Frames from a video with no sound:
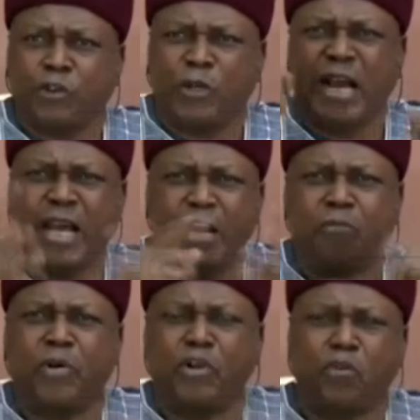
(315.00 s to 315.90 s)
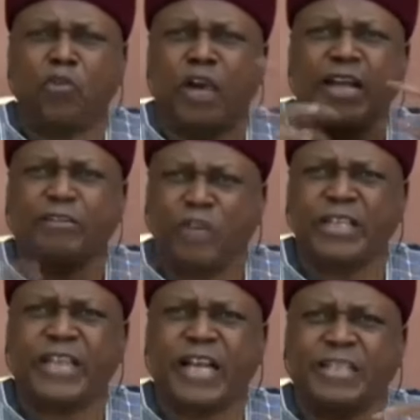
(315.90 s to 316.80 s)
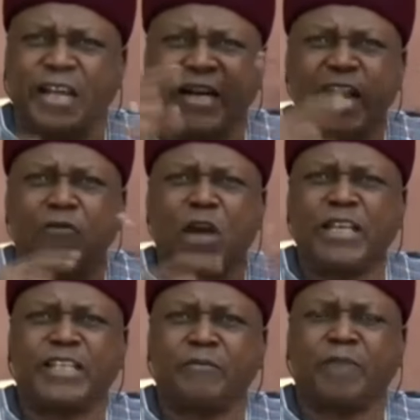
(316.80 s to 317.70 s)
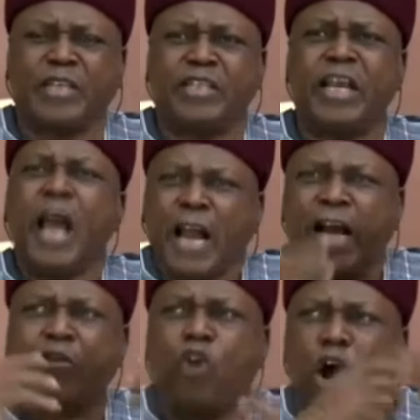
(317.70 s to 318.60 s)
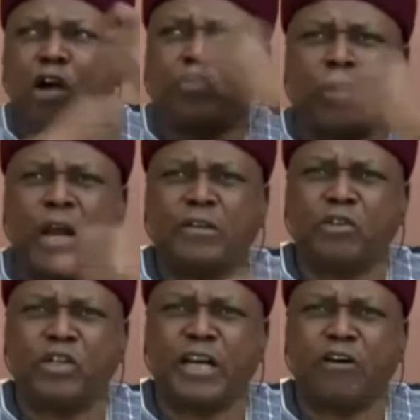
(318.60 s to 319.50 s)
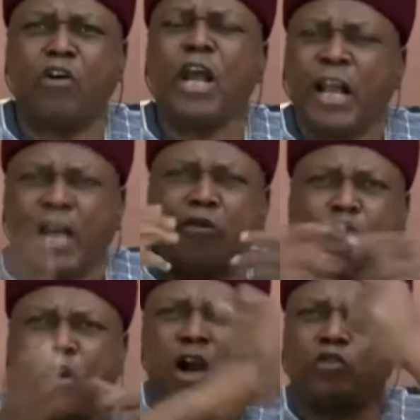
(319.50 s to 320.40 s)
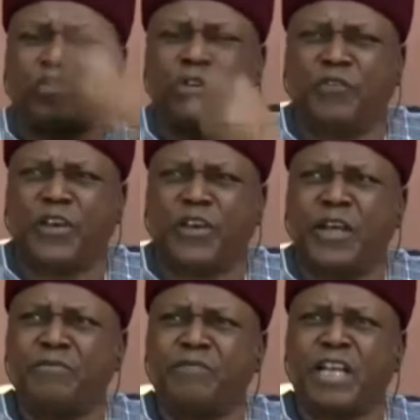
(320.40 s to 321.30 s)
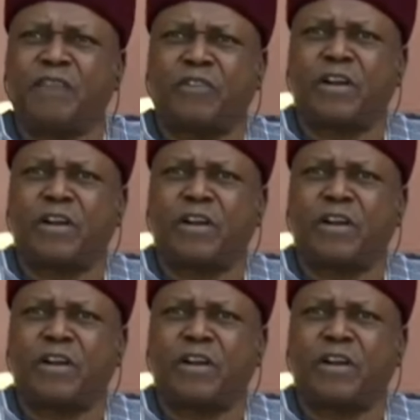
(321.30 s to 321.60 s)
So that anybody who graduates as an NYSC person can know how to handle the gun, can know how to defend himself.